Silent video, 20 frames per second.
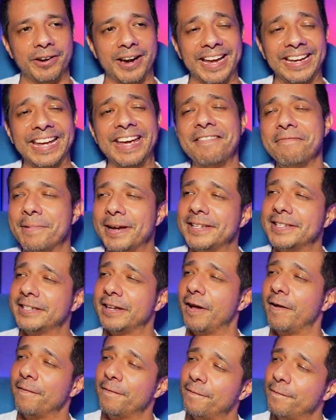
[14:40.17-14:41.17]
I gave
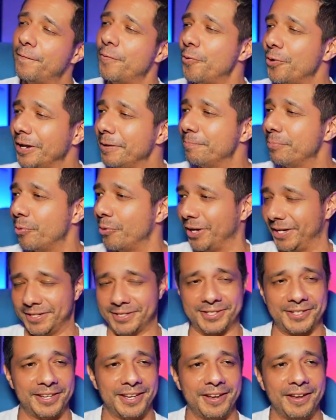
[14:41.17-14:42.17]
myself 40
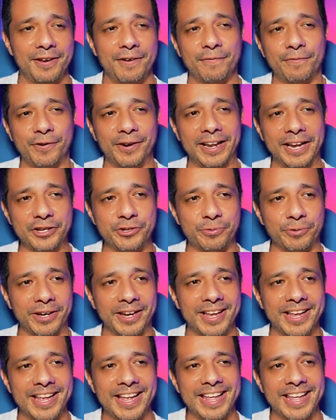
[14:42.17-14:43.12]
points for an entry.